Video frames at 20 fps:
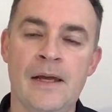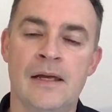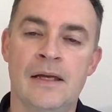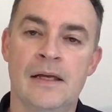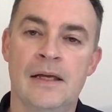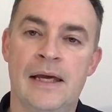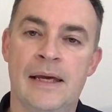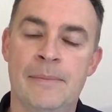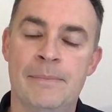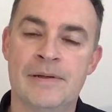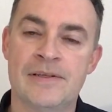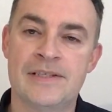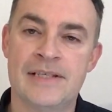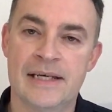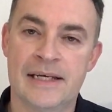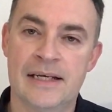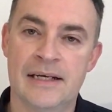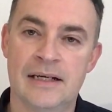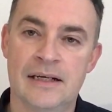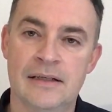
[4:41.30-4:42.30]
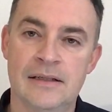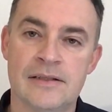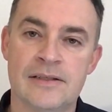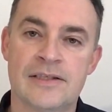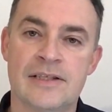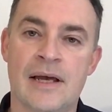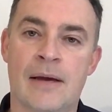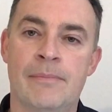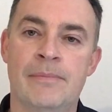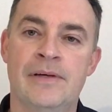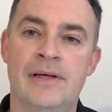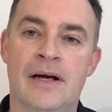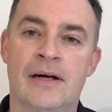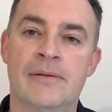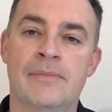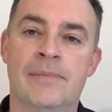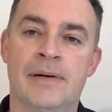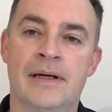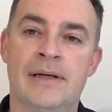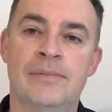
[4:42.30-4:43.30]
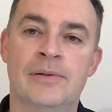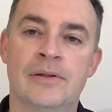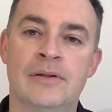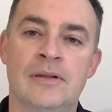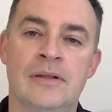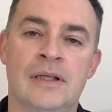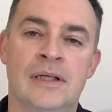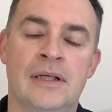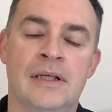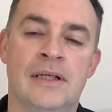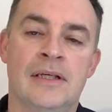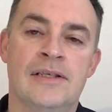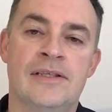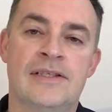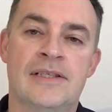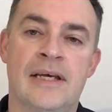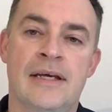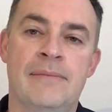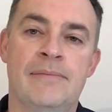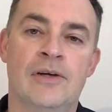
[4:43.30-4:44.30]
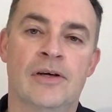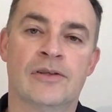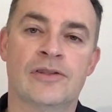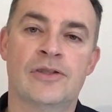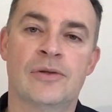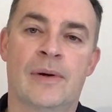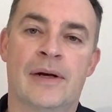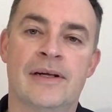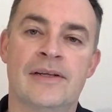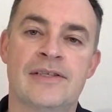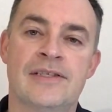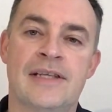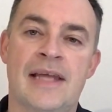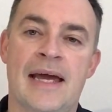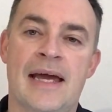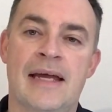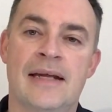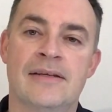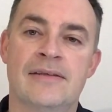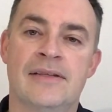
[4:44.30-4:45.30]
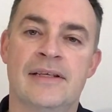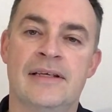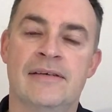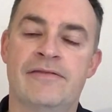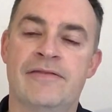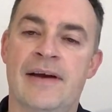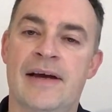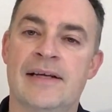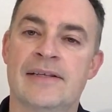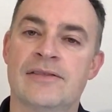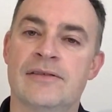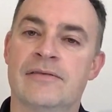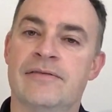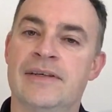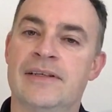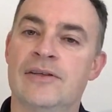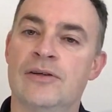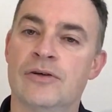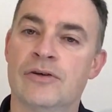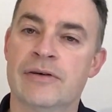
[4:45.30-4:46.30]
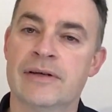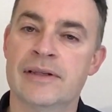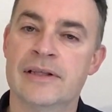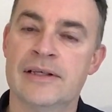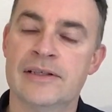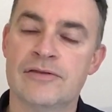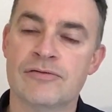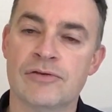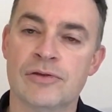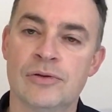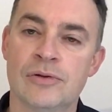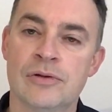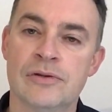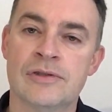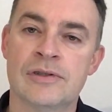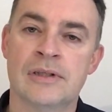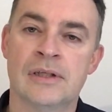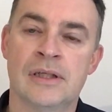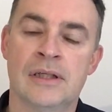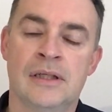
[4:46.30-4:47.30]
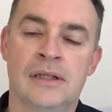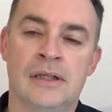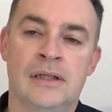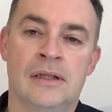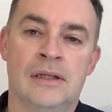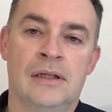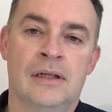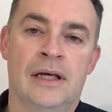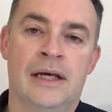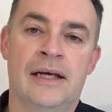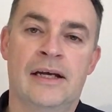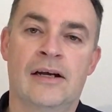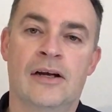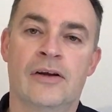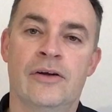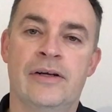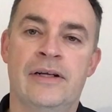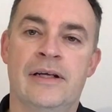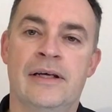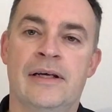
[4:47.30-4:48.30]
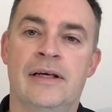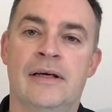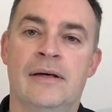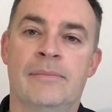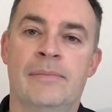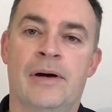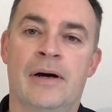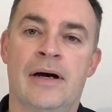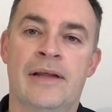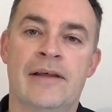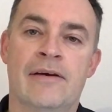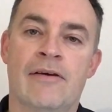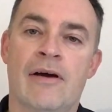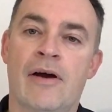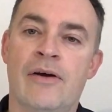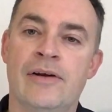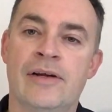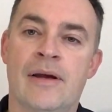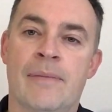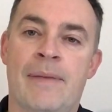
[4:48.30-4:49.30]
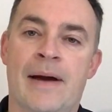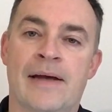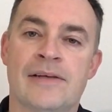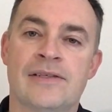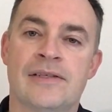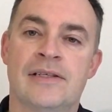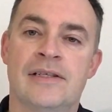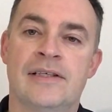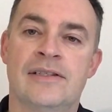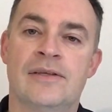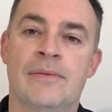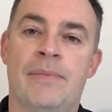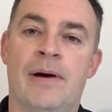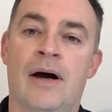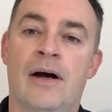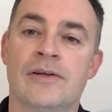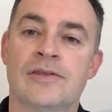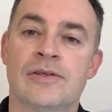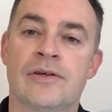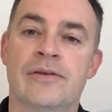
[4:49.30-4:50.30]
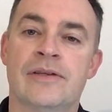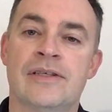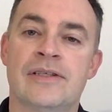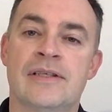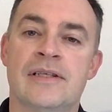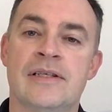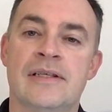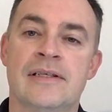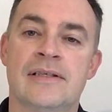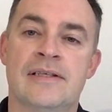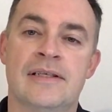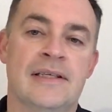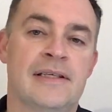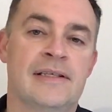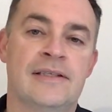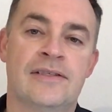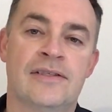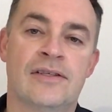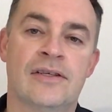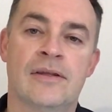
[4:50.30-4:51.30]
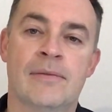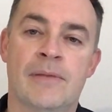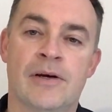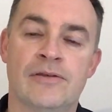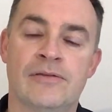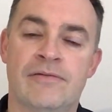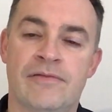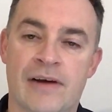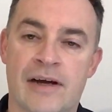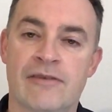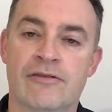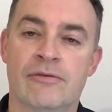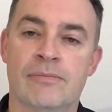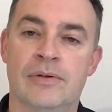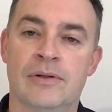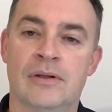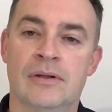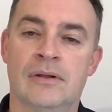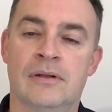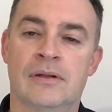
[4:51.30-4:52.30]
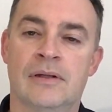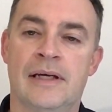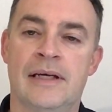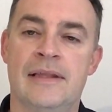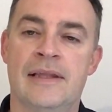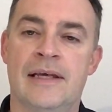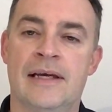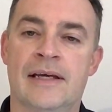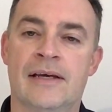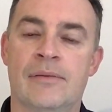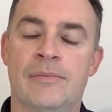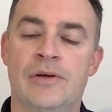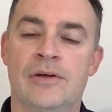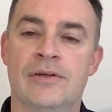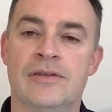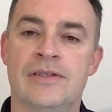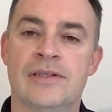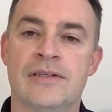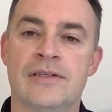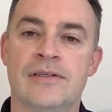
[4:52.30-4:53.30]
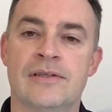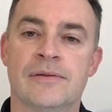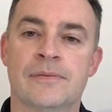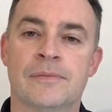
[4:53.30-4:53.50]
In particular, some young people seem not to understand the effect of ignoring these rules, including by their own capacity to pass on this disease to the most vulnerable in their communities